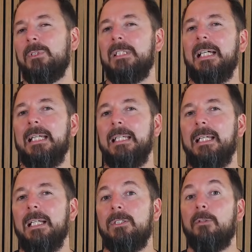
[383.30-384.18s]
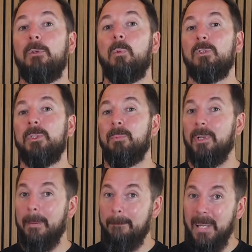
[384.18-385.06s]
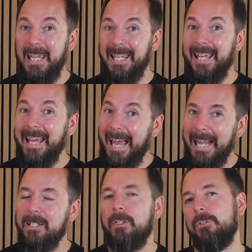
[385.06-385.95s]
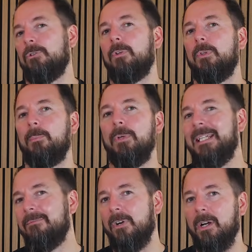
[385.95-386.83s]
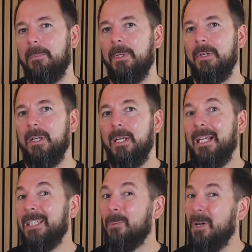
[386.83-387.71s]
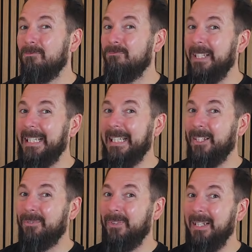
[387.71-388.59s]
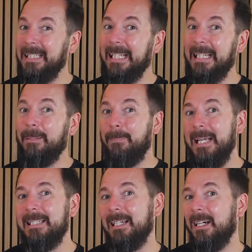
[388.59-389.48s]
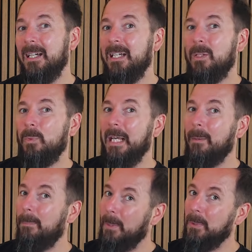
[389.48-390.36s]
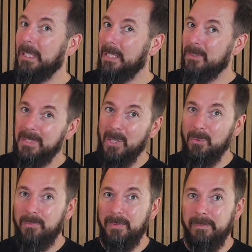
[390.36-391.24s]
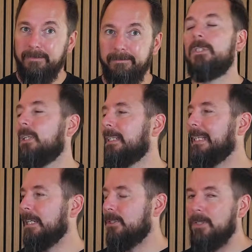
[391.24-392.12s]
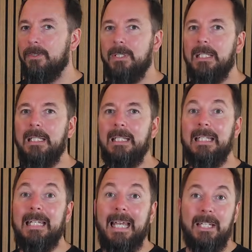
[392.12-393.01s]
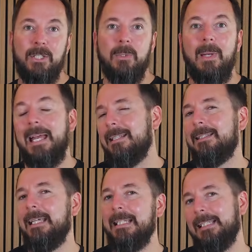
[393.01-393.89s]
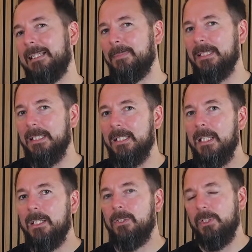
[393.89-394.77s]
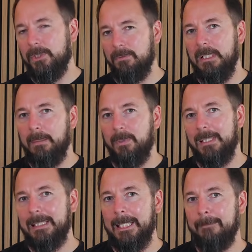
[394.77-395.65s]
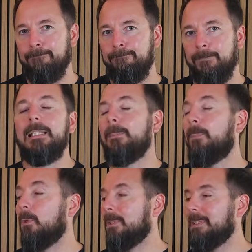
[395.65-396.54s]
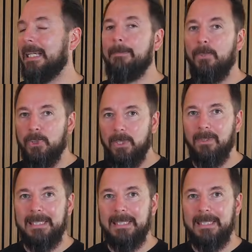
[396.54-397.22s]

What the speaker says: today. So if you want to print big and control the print environment, you aren't really going to find anything better without building it yourself. Just like the H2D, the H2S isn't limited to just 3D printing. It supports the same modular